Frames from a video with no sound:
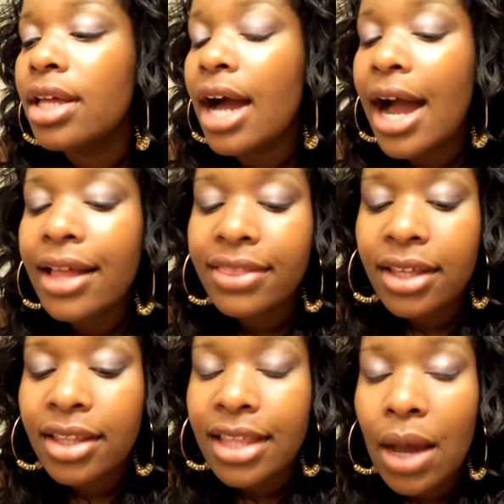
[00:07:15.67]
I
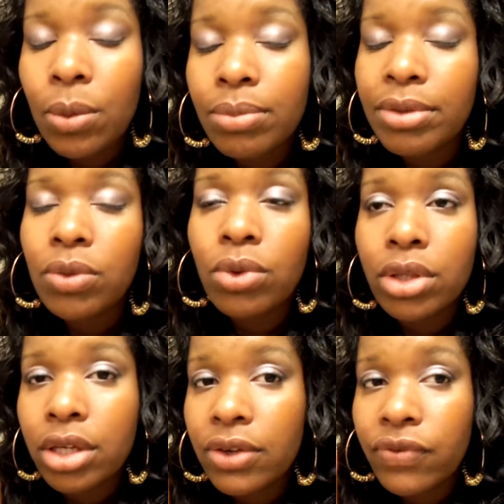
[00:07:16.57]
think that that would be
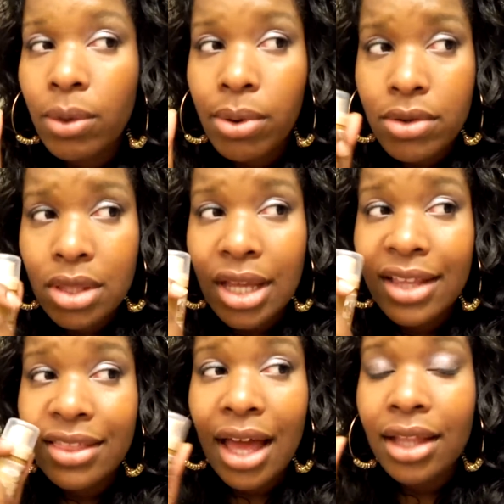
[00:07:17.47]
really good for a person
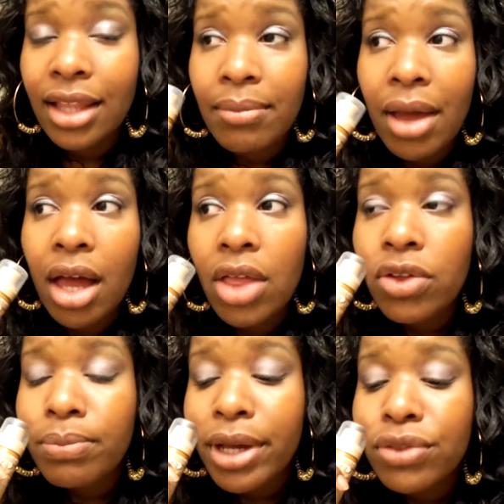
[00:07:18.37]
like that. Like my
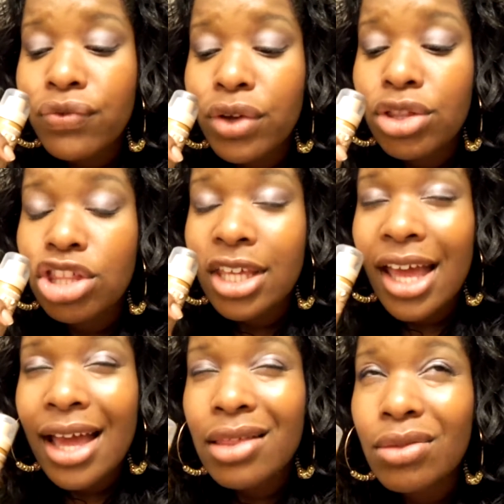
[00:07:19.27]
other best friend, she
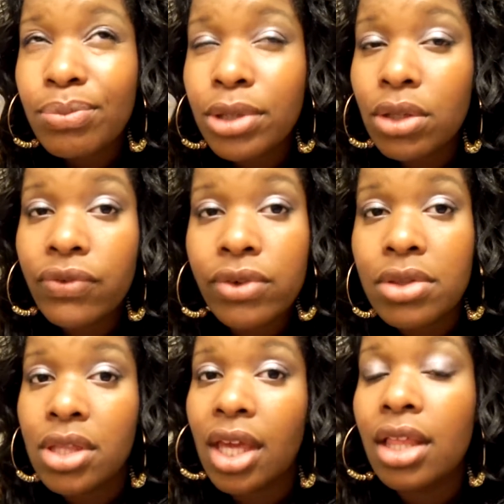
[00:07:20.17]
has beautiful
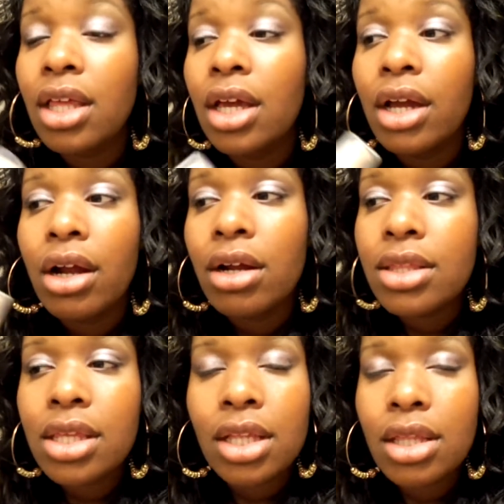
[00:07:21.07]
skin. Her
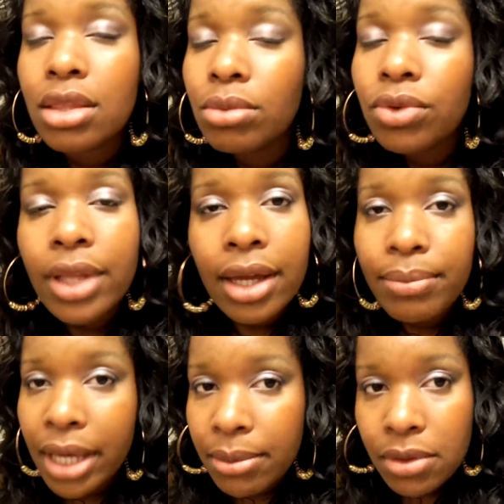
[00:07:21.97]
skin is smooth like a
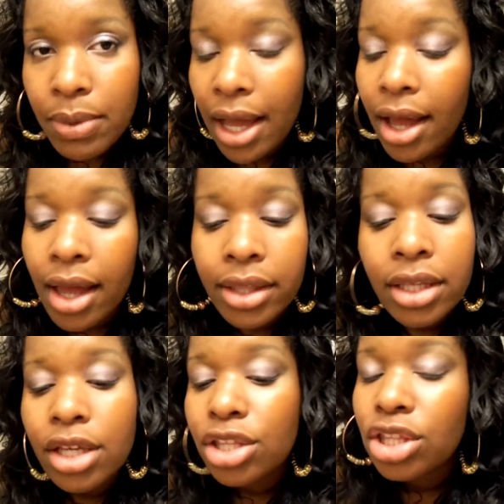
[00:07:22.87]
baby's behind.
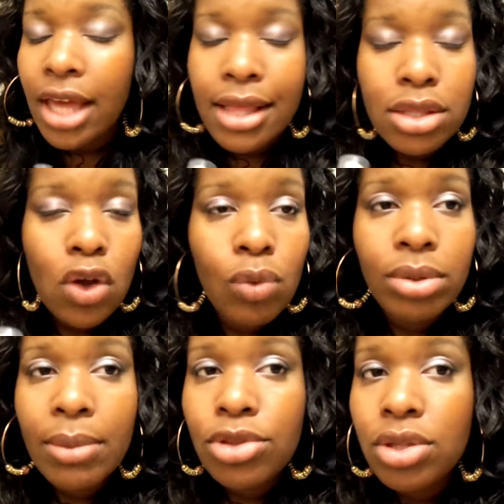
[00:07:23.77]
She has no
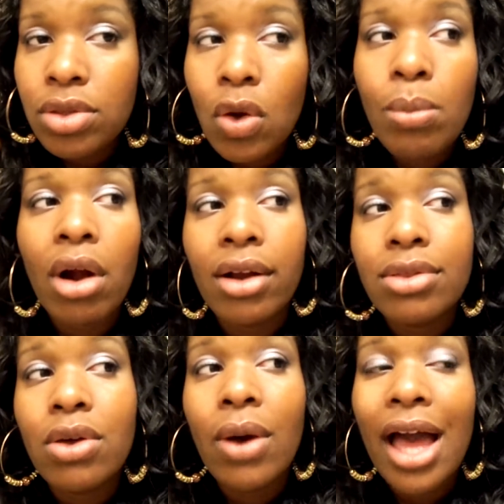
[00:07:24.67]
blemishes, no marks.
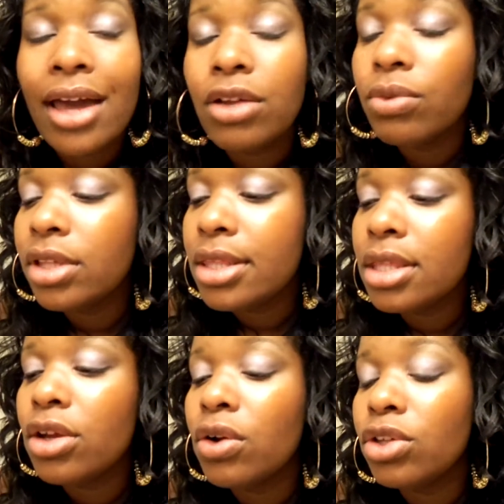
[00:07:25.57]
So I could really
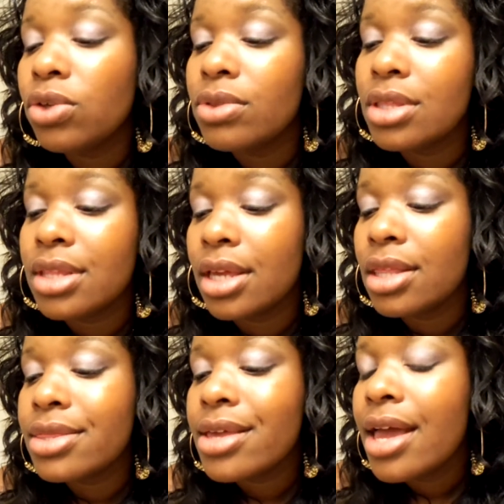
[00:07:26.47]
see her using
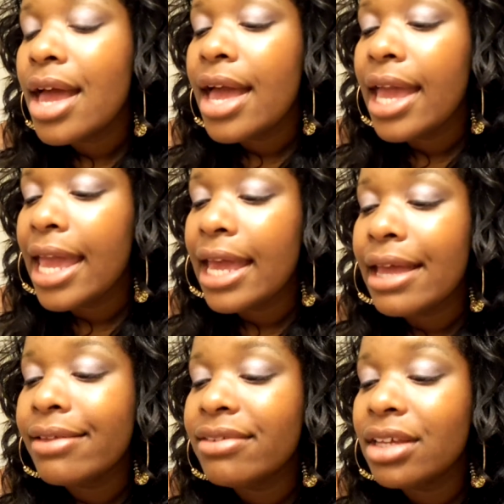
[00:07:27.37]
this.
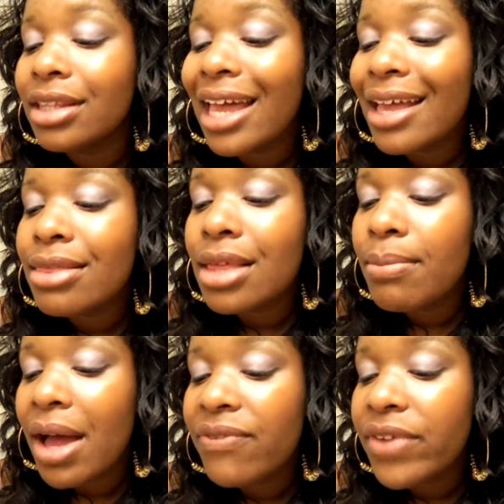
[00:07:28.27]
And like I said,
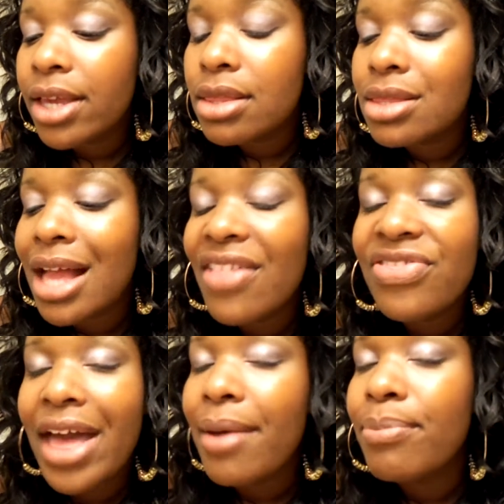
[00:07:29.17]
my face is not
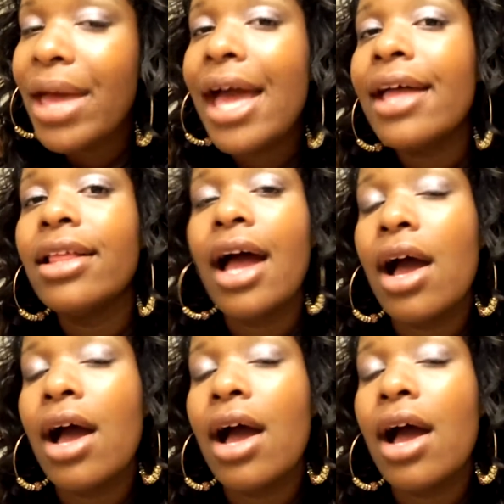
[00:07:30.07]
that bad.